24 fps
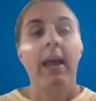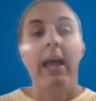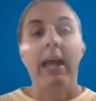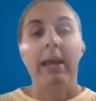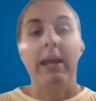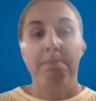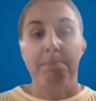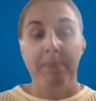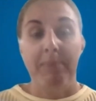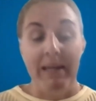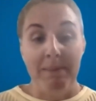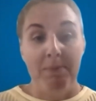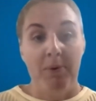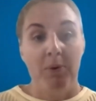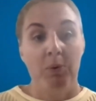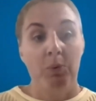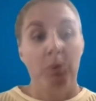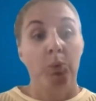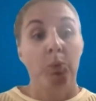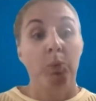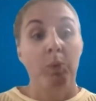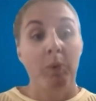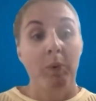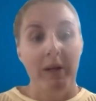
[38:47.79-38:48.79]
And
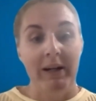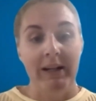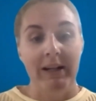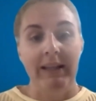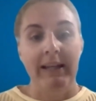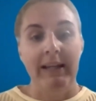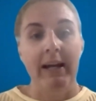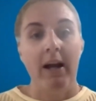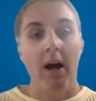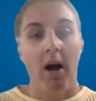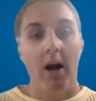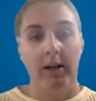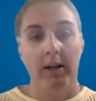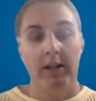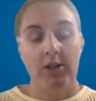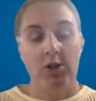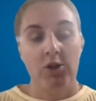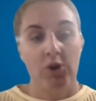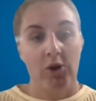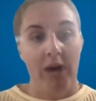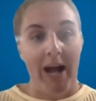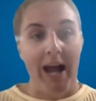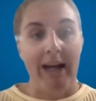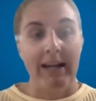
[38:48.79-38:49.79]
people really are
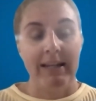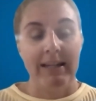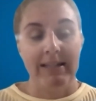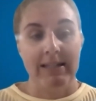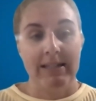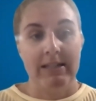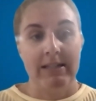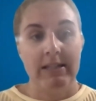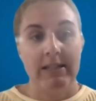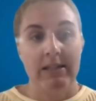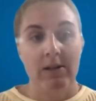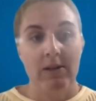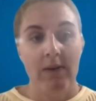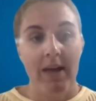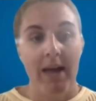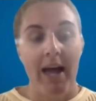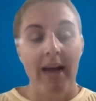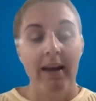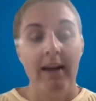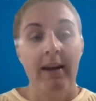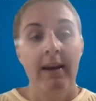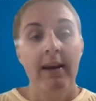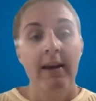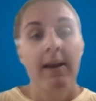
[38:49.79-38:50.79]
attracted to
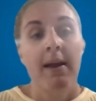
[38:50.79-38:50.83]
that.